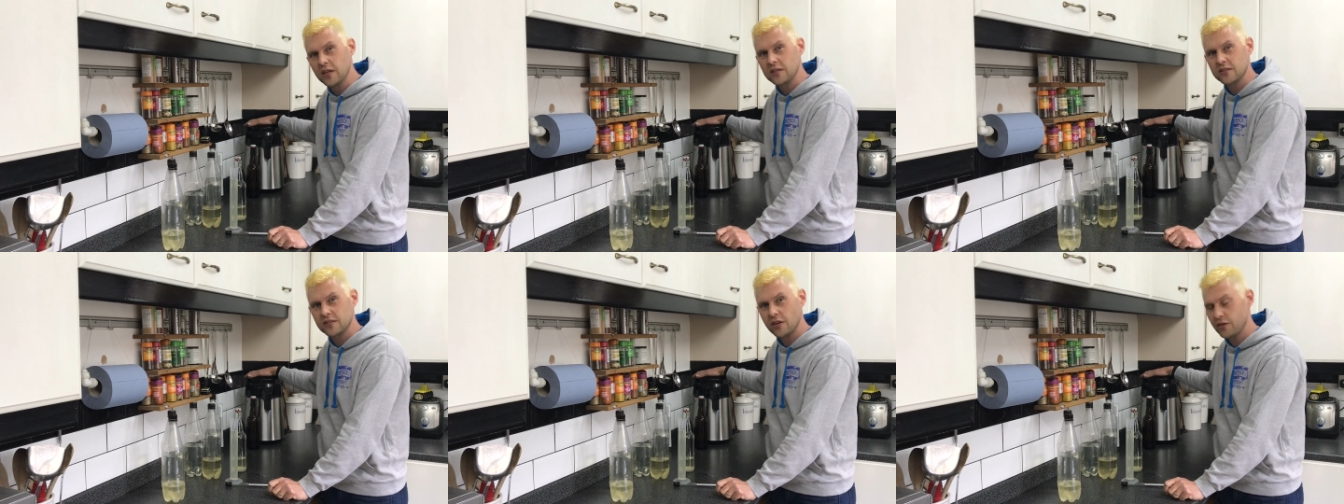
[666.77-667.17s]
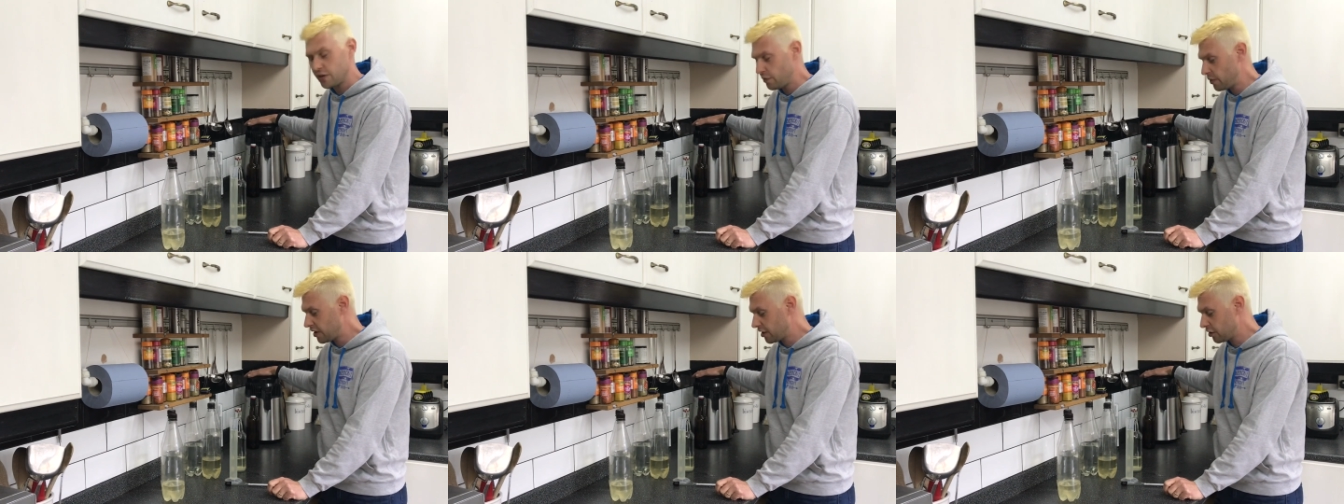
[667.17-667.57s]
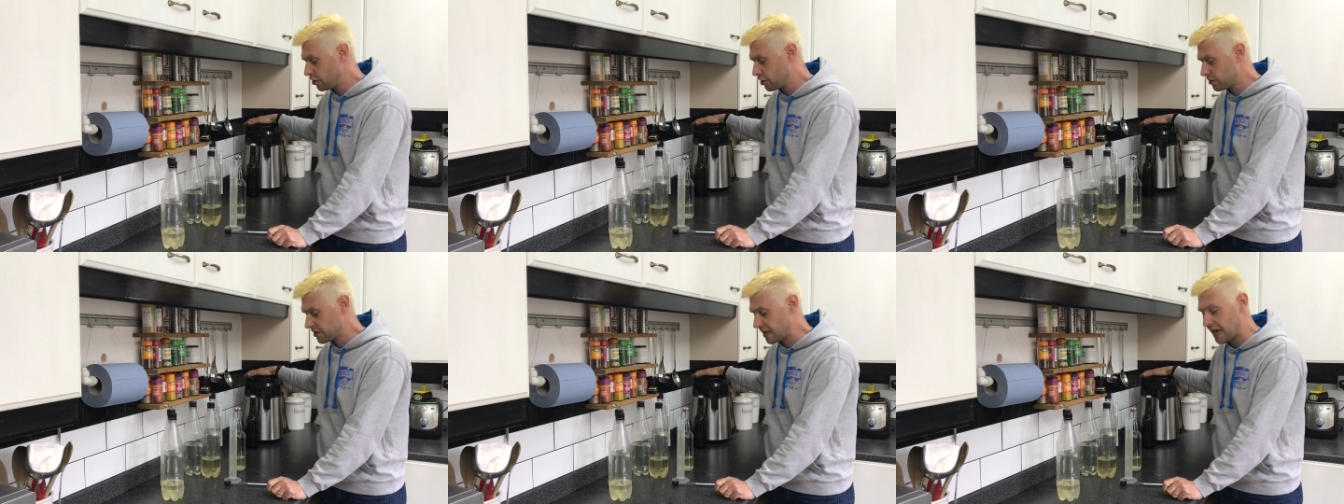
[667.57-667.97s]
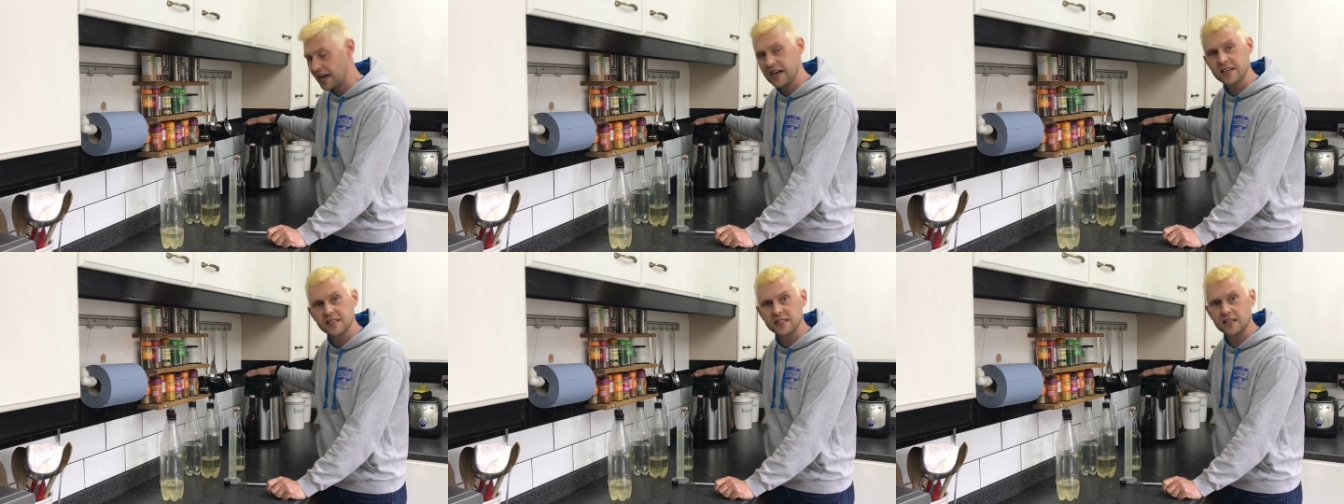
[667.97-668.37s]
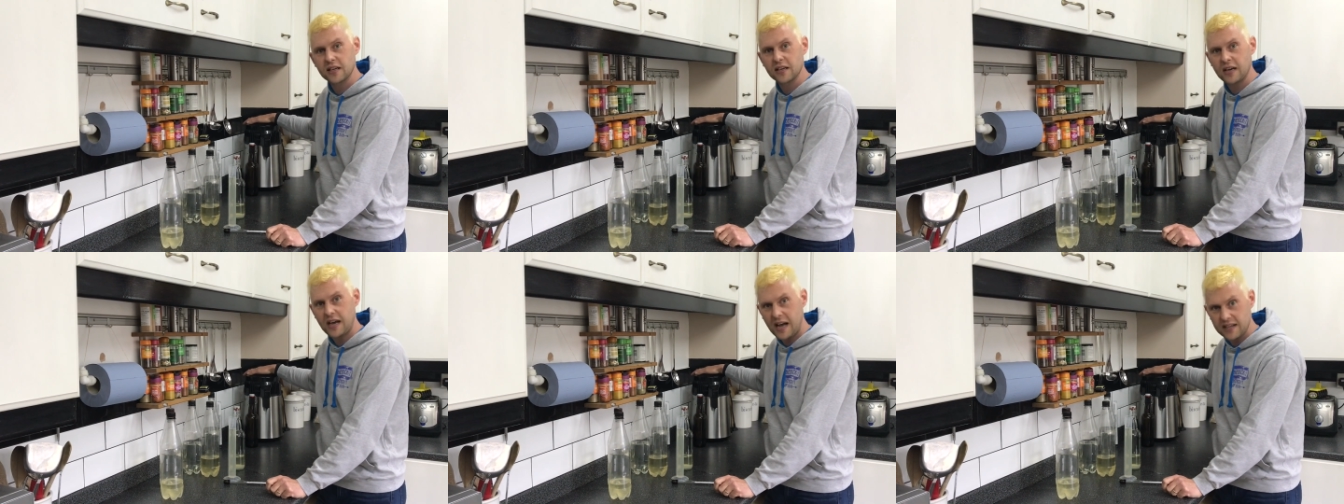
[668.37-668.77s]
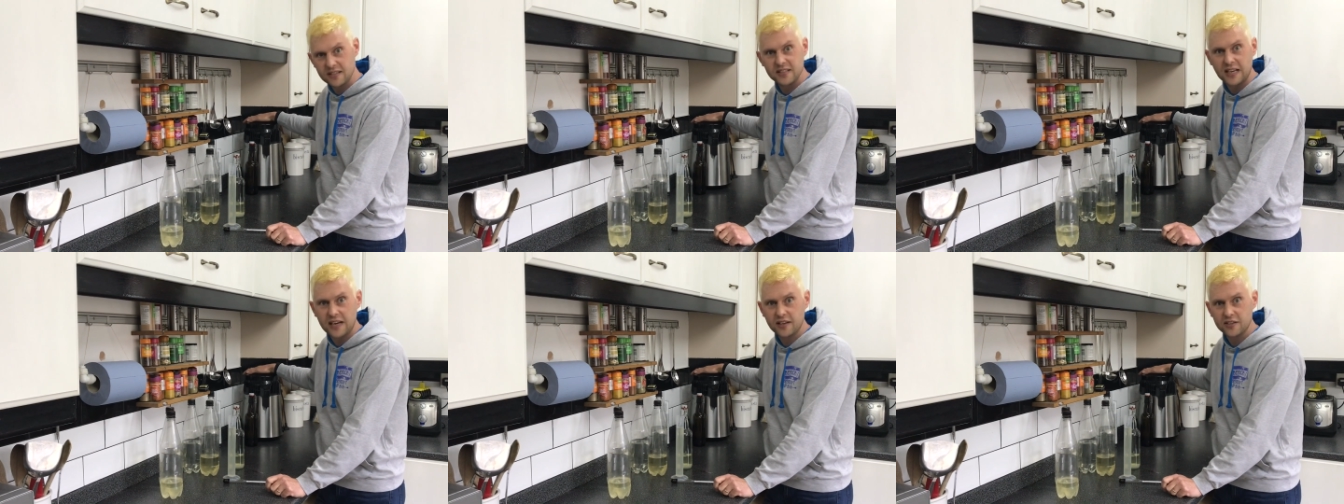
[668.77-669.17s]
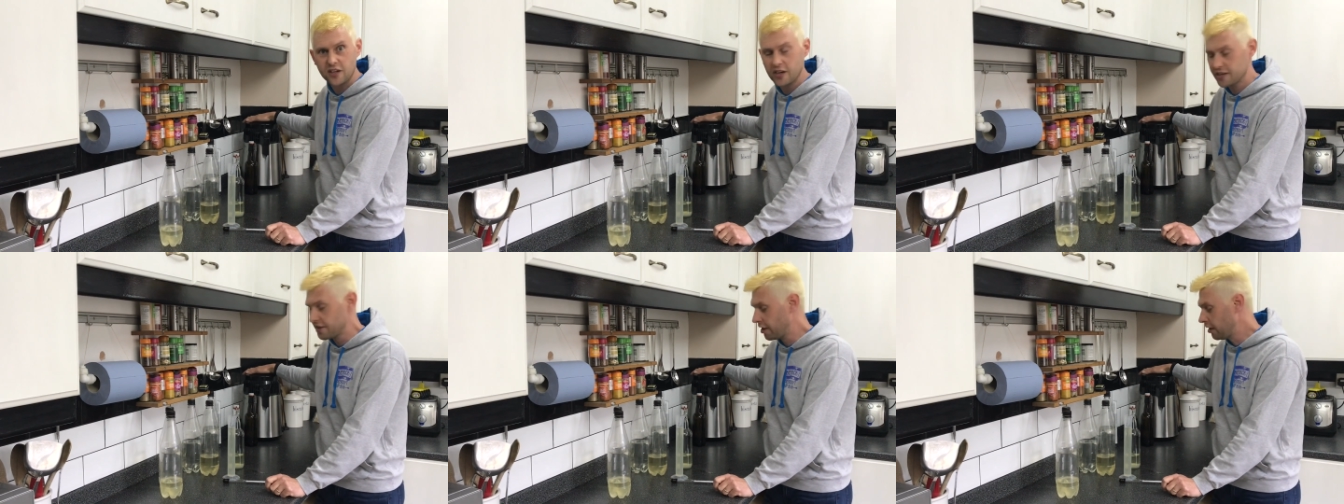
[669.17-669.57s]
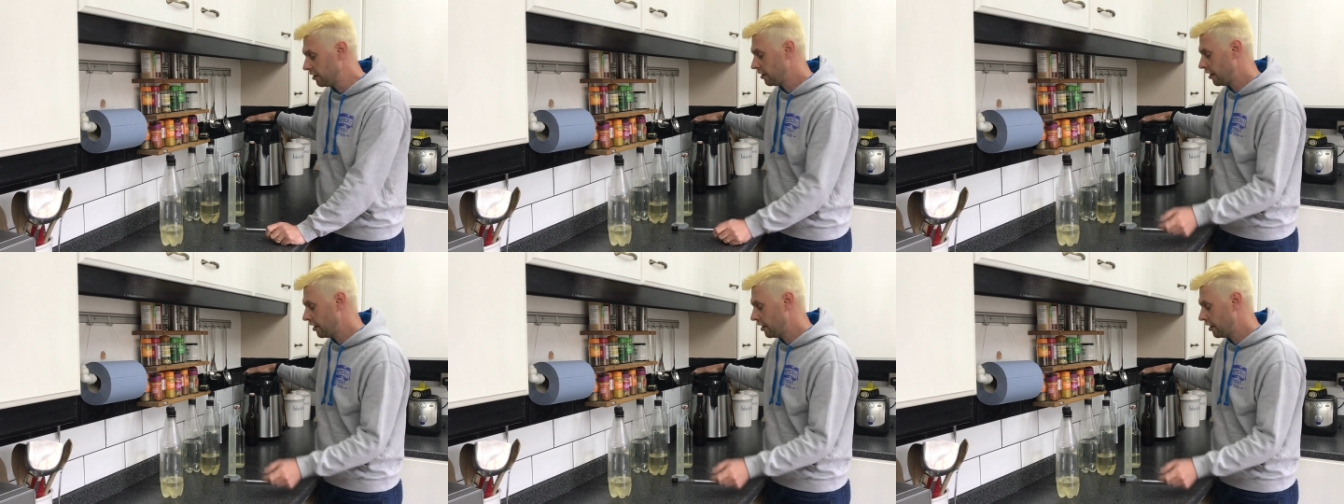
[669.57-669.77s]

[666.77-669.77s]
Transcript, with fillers: so that we can use that as hand sanitizer